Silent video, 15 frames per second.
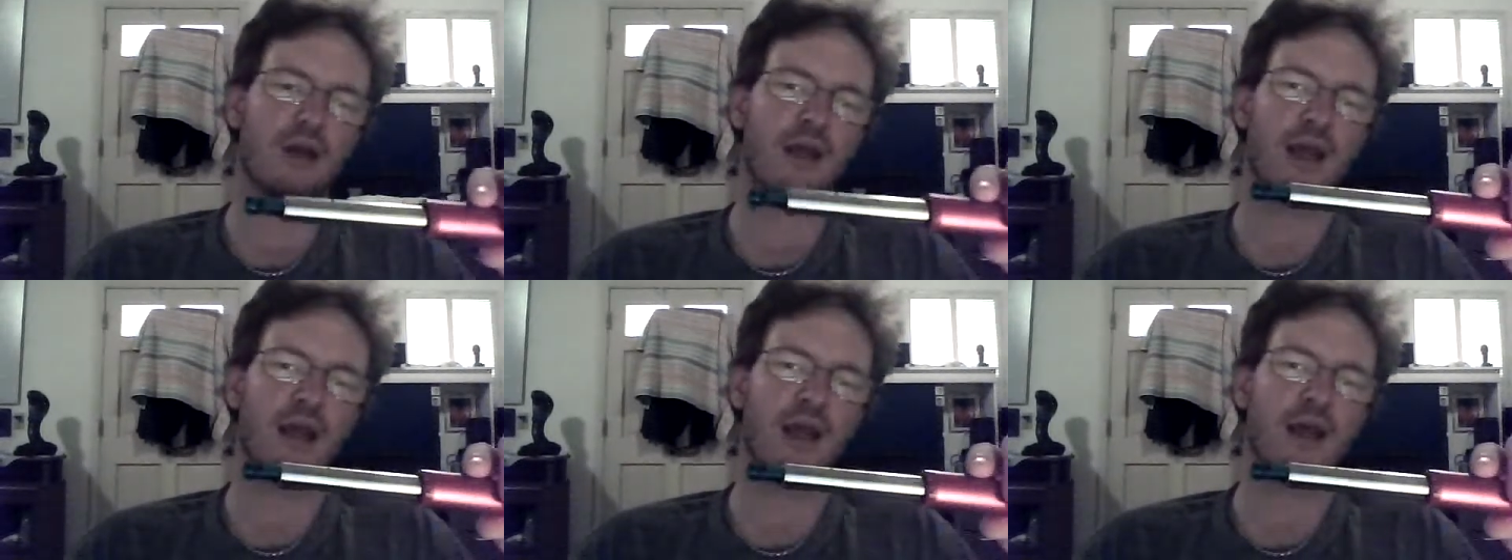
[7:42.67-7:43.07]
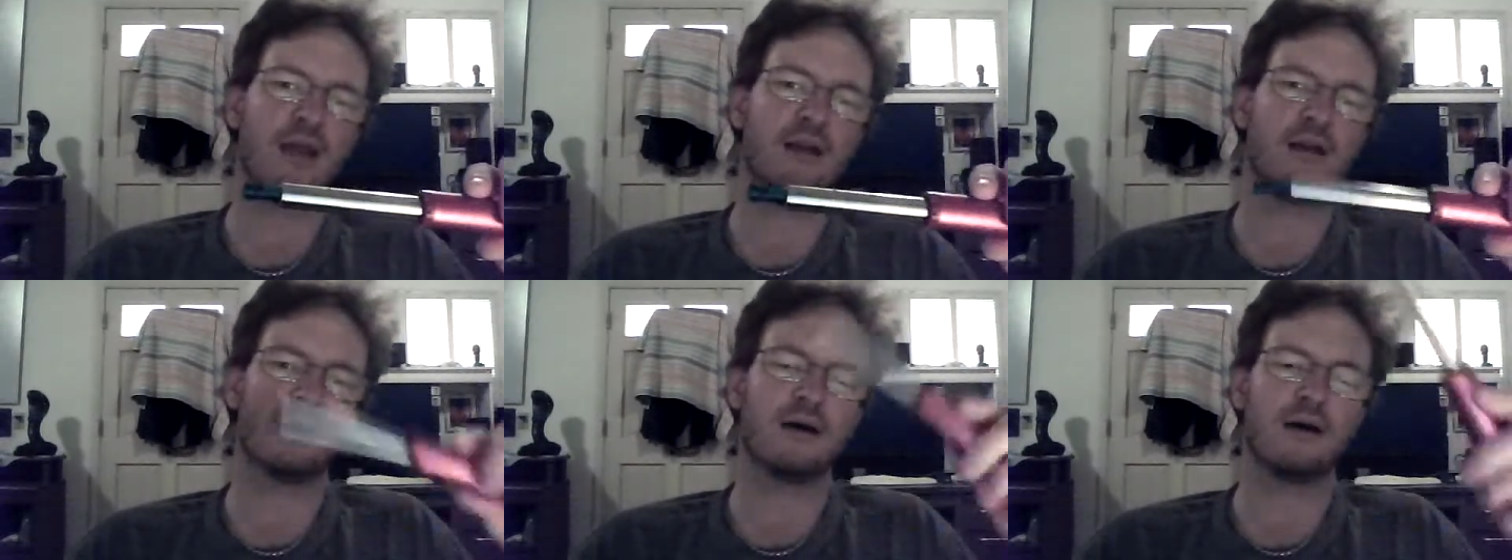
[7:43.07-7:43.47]

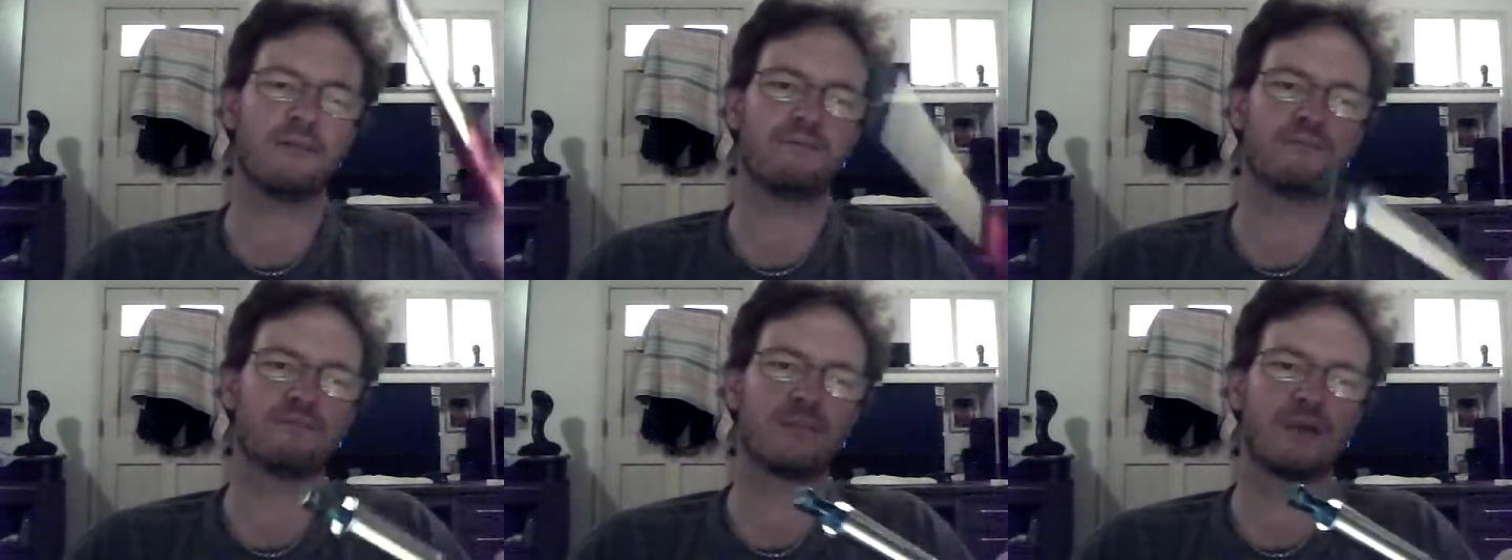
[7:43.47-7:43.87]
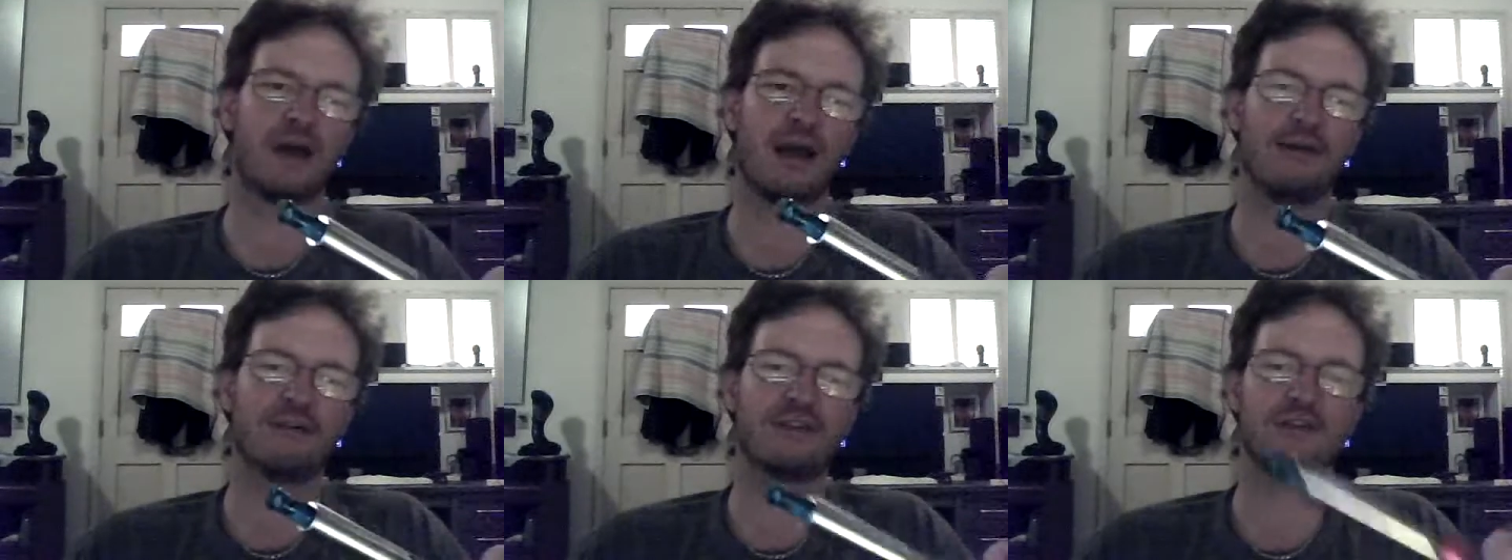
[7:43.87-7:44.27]
and I
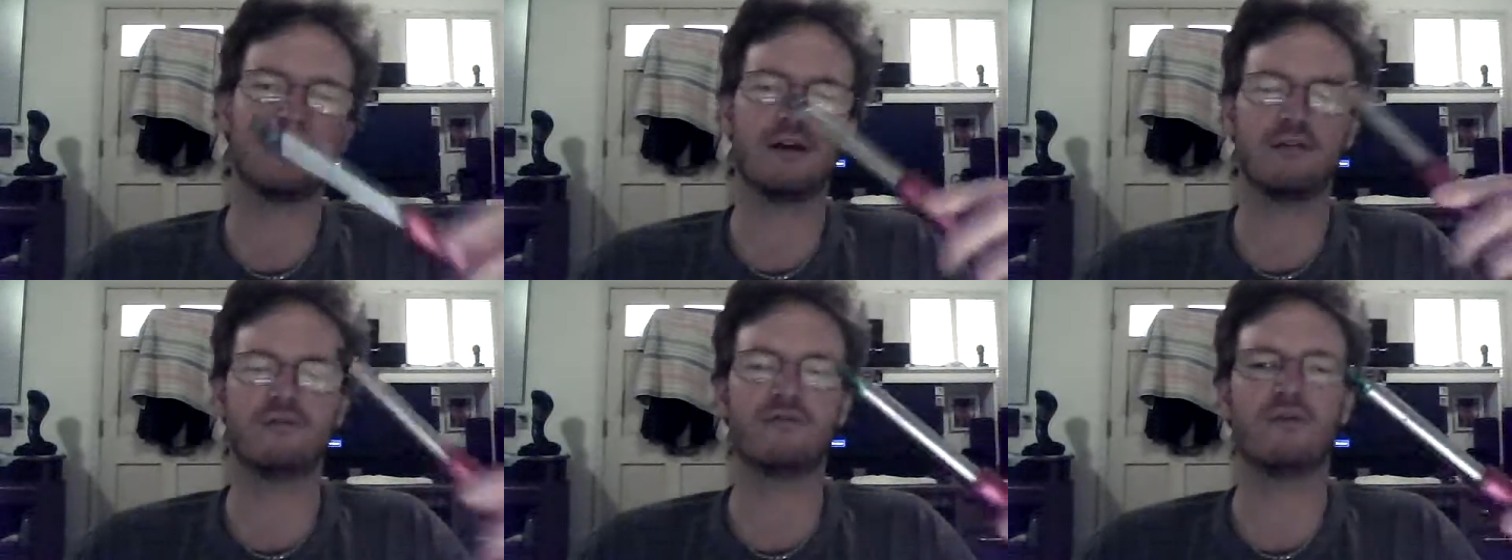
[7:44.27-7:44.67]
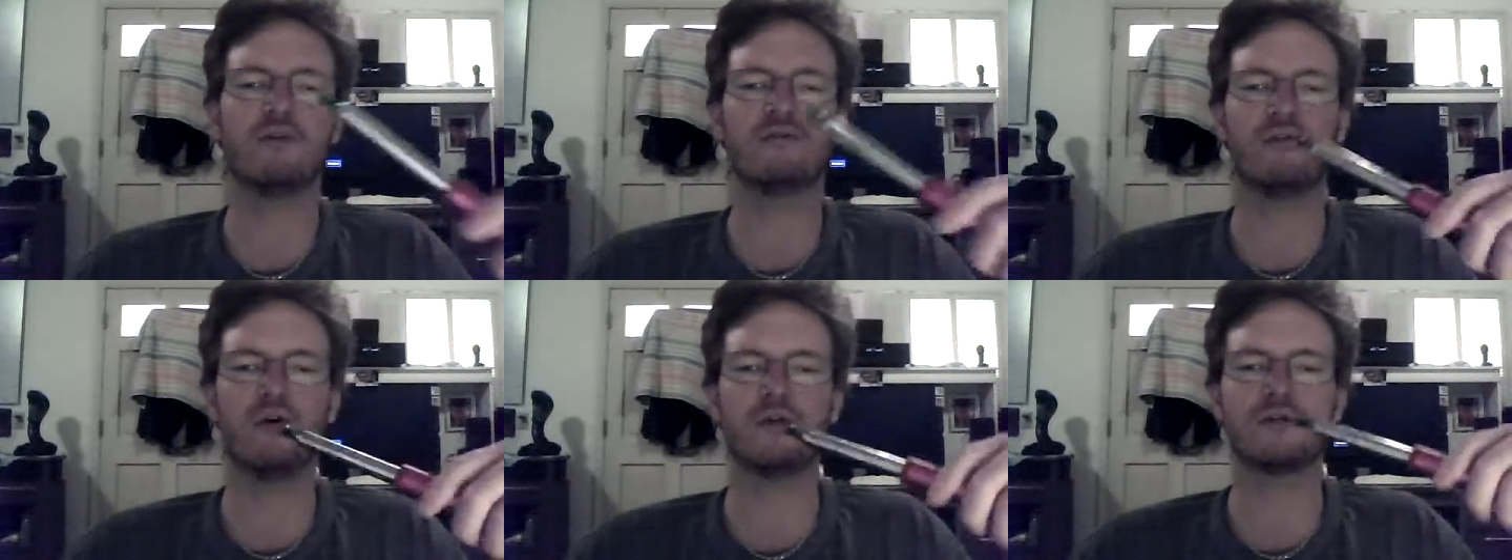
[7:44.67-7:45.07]
have it set at 4
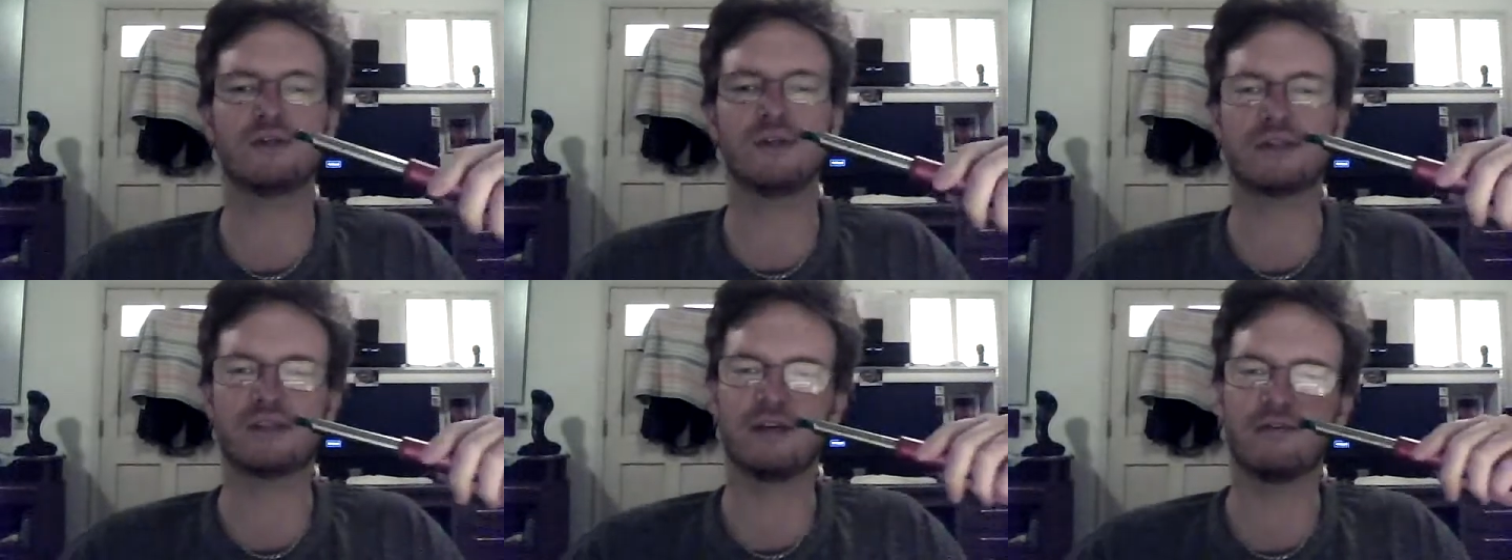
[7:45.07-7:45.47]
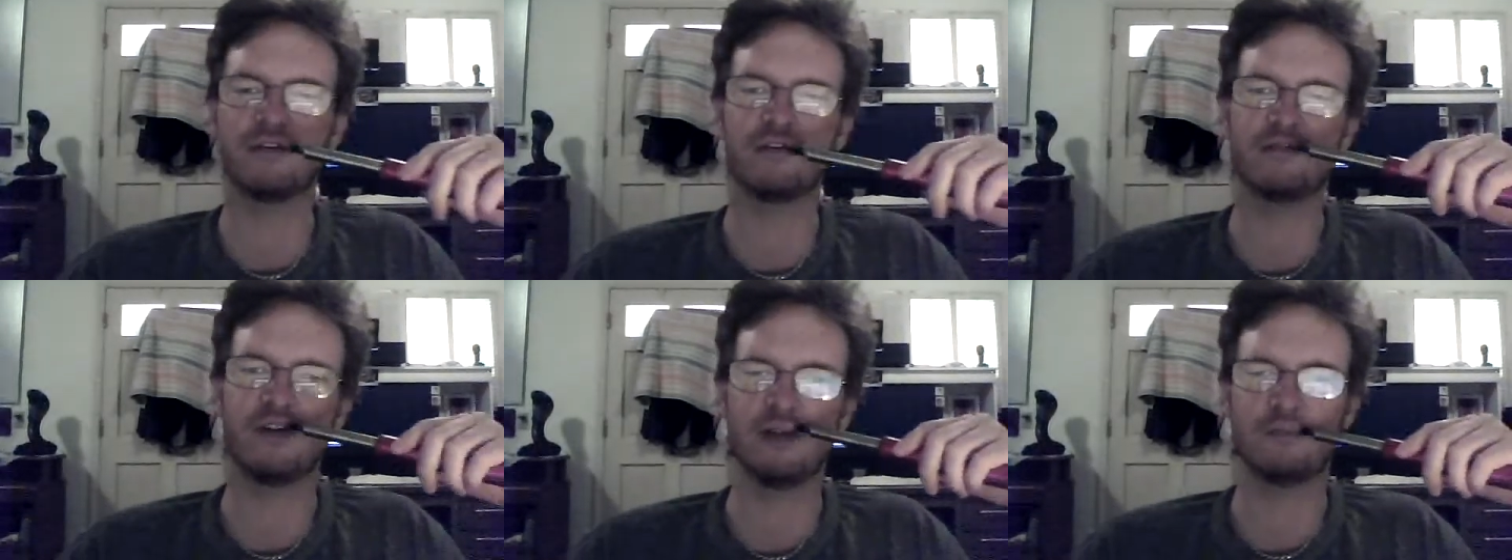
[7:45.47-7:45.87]
volts. Let's give it
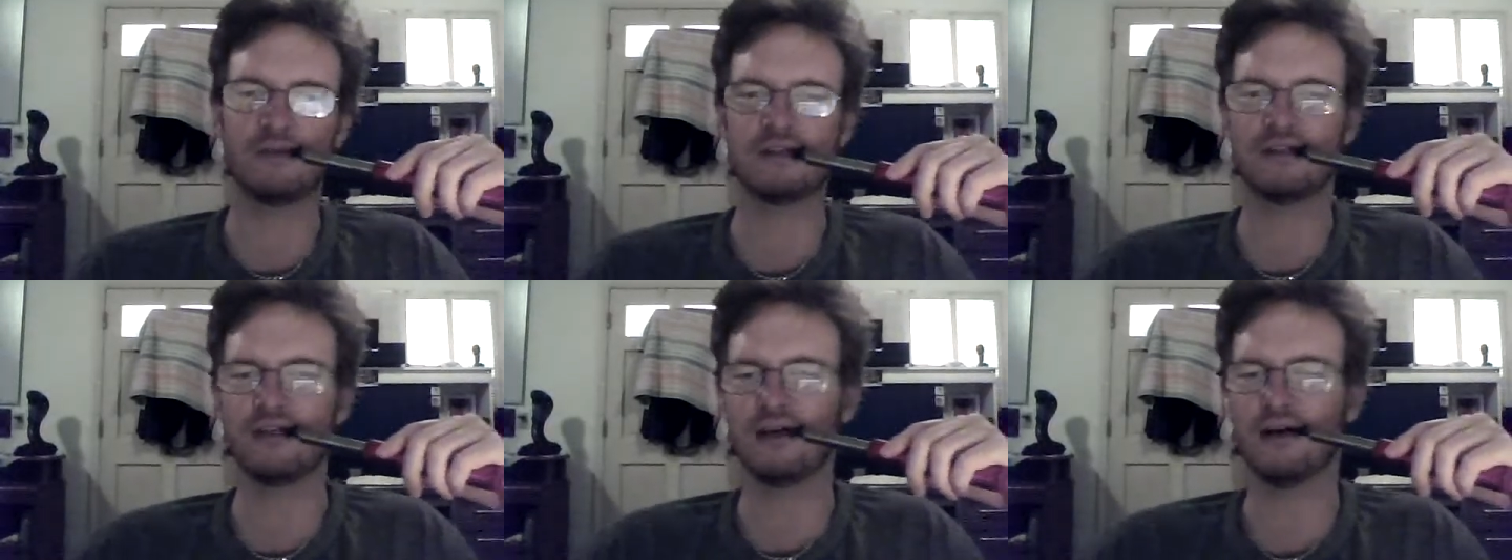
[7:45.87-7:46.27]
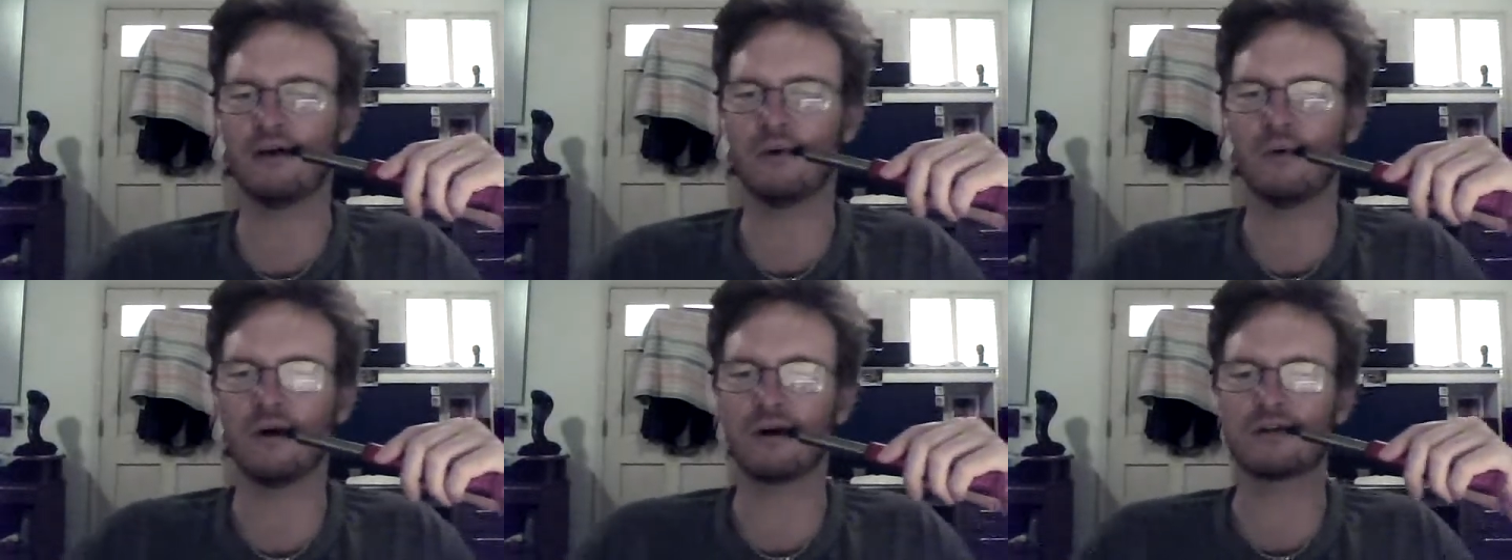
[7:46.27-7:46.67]
a vape and see how
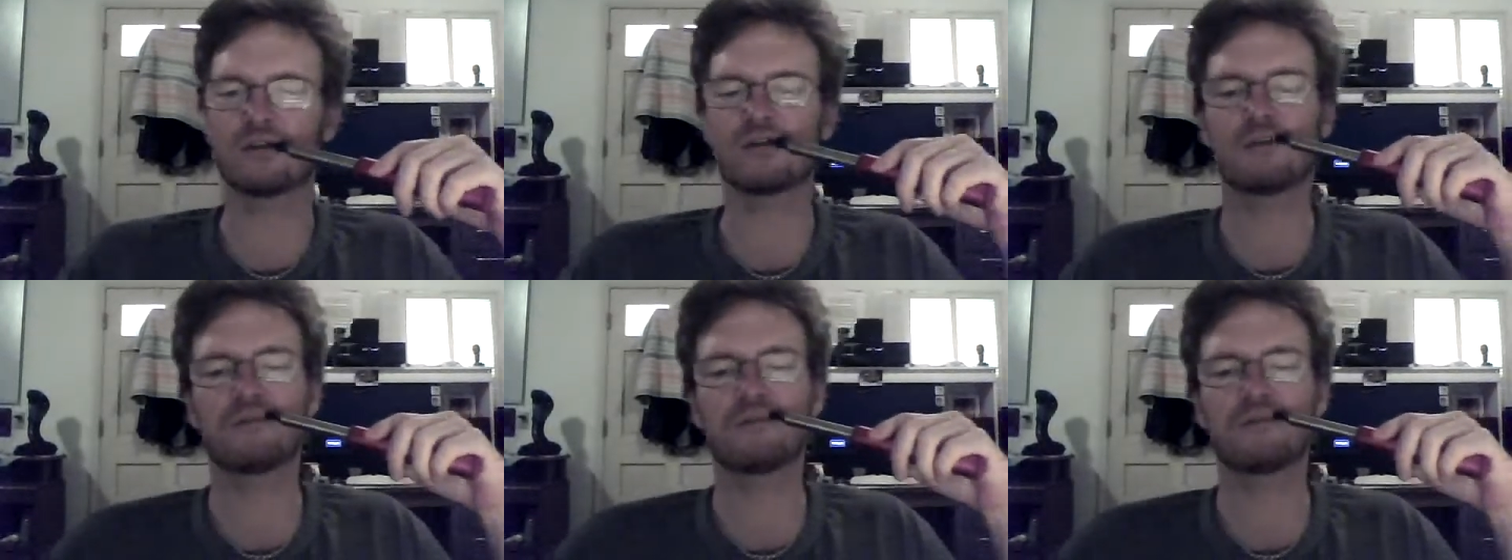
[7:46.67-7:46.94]
it works.